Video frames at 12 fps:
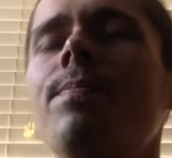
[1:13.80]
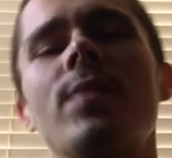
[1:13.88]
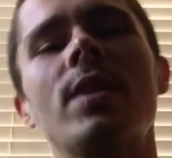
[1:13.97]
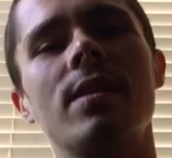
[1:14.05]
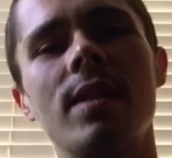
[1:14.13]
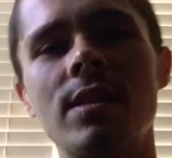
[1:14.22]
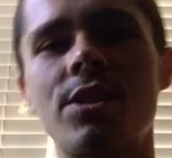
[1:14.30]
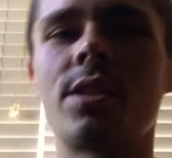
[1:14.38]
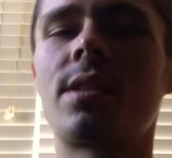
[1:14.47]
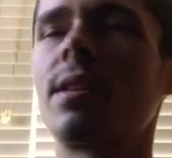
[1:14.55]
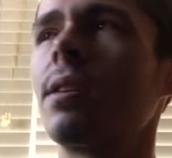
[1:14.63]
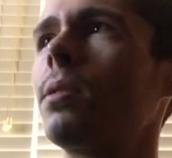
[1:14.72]
That's
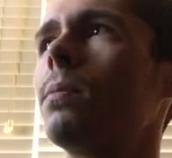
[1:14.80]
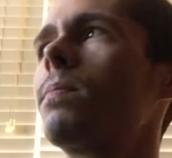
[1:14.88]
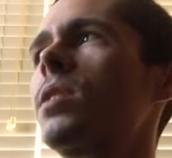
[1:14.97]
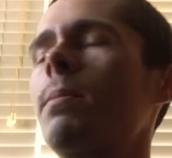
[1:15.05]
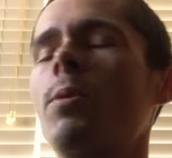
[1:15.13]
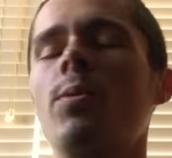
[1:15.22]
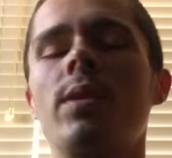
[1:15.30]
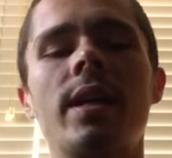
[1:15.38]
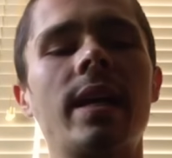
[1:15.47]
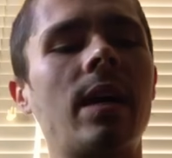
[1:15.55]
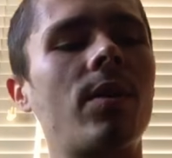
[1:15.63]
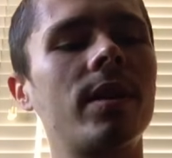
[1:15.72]
just a little something I want to
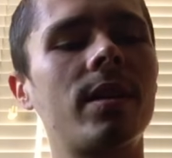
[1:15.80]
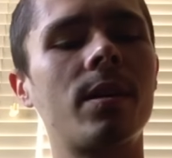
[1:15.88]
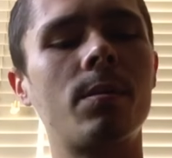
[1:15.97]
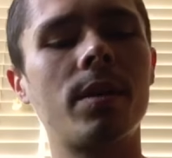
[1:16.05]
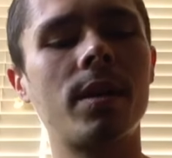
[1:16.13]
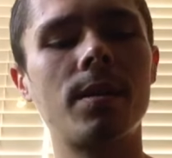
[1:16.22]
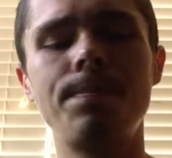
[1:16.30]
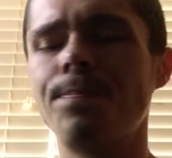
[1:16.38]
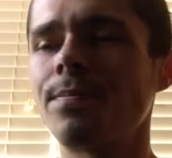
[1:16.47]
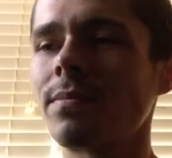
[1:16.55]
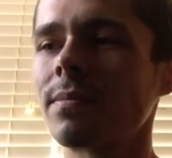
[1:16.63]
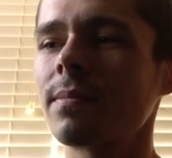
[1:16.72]
get out right there. But
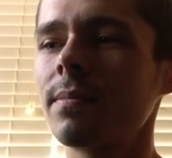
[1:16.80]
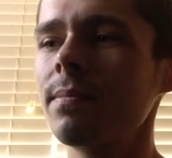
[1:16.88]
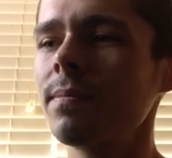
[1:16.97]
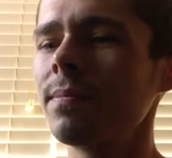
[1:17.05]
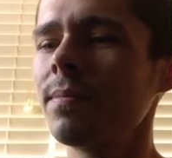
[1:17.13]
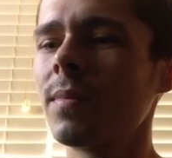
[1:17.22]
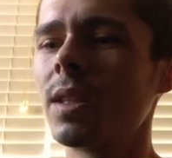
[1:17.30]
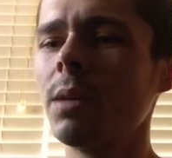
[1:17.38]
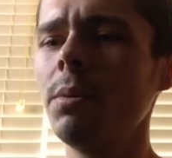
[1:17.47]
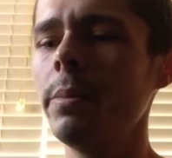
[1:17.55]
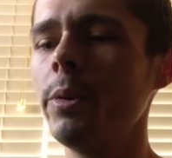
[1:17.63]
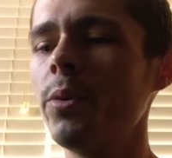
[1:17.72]

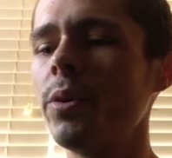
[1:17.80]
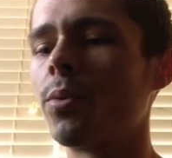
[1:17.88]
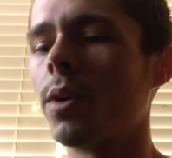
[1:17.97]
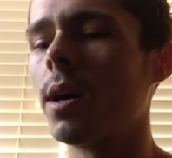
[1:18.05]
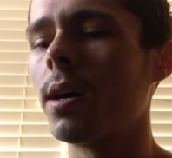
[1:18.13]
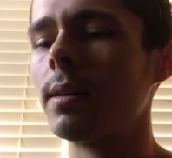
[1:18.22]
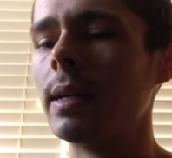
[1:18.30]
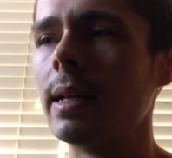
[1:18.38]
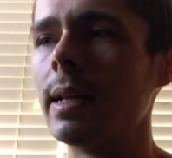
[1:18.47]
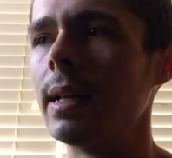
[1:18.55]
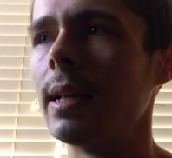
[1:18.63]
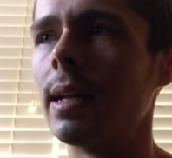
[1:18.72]
WWE Raw,
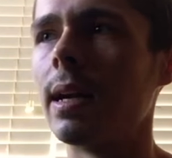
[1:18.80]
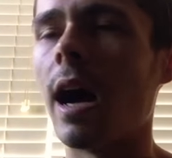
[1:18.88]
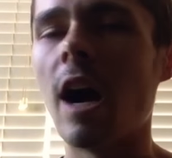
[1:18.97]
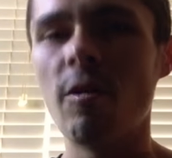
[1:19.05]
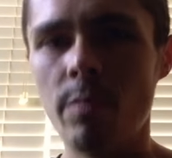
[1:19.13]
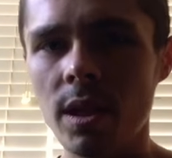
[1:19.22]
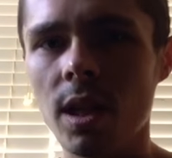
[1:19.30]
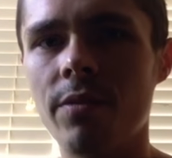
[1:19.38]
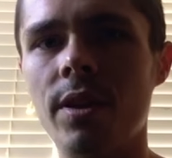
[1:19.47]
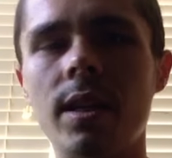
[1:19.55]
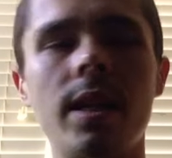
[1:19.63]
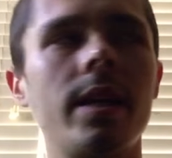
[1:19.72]
I've been
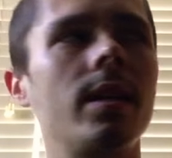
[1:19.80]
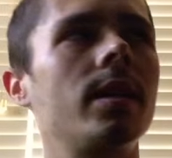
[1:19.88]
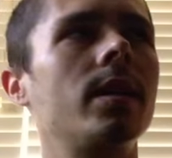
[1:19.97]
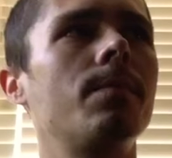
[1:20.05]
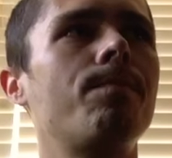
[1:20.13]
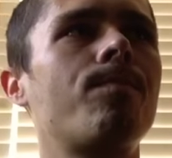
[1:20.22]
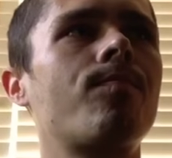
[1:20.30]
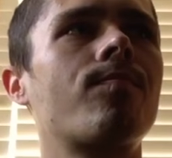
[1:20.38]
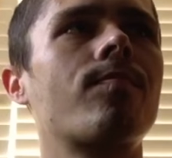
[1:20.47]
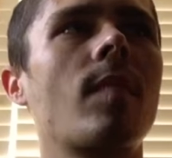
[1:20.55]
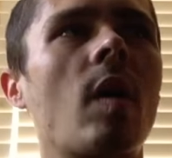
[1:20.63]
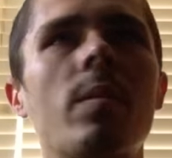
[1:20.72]
loving it lately.
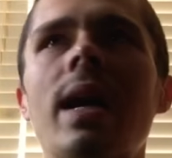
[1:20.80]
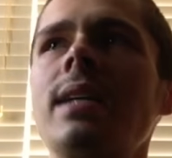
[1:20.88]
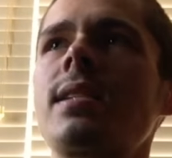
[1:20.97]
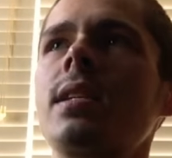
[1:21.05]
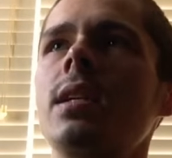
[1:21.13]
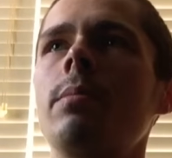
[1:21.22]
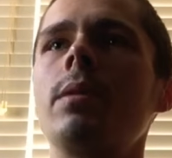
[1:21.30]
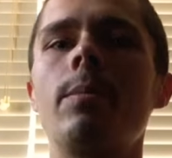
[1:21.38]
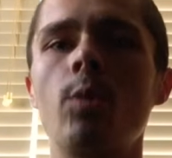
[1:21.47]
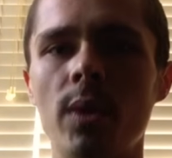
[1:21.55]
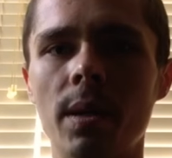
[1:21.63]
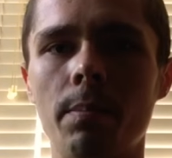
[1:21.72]
I've been asking
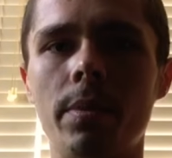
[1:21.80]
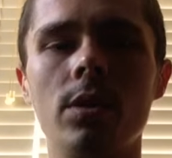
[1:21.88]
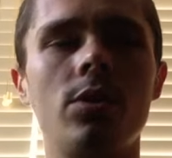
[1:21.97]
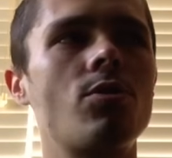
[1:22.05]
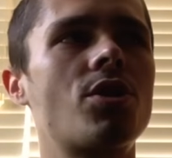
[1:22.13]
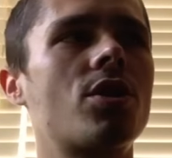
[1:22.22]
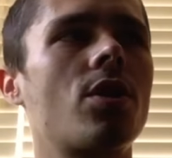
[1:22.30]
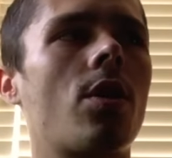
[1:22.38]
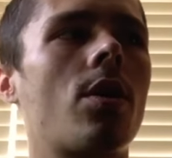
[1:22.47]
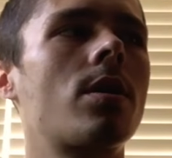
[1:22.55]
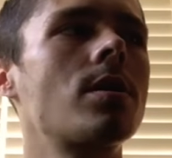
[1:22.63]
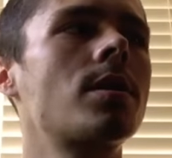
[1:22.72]
WWE to build new
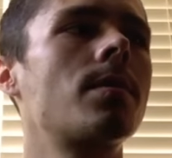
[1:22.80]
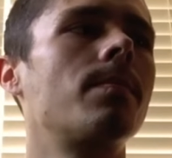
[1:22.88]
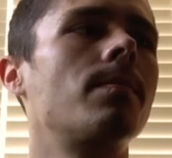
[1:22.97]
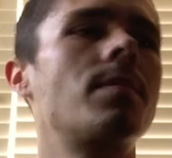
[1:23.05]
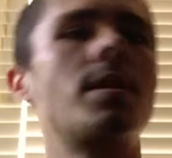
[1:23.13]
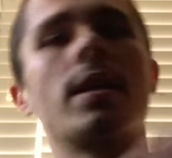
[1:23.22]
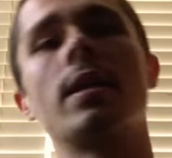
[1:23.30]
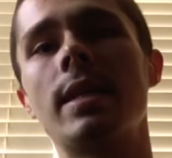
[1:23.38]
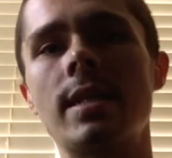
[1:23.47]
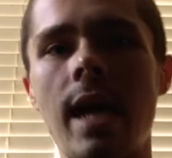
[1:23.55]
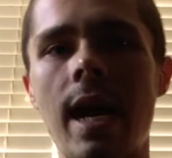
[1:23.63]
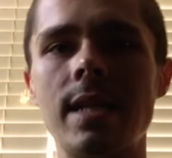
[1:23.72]
stars. I'm sick of
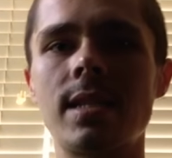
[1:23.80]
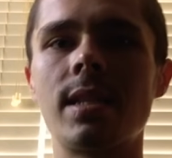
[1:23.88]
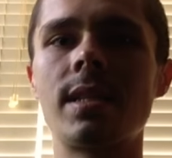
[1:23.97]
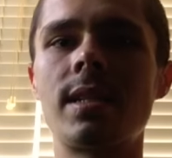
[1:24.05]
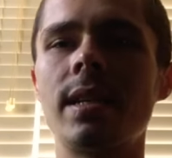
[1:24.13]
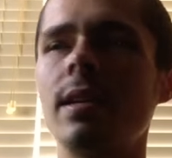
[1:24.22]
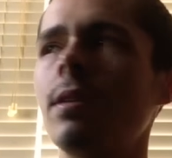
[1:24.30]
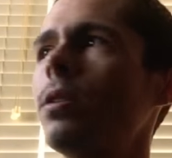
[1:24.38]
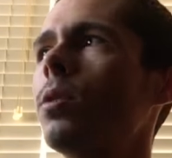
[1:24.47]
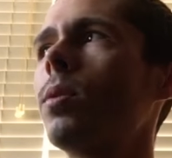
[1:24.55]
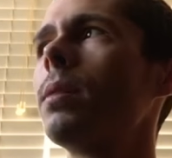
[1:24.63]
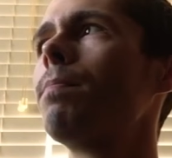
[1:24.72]
these guys in the scene. You
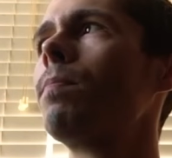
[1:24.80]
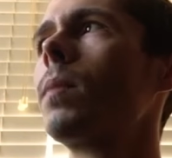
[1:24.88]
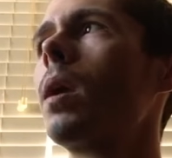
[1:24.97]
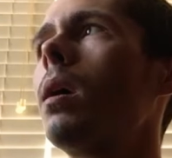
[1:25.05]
know what?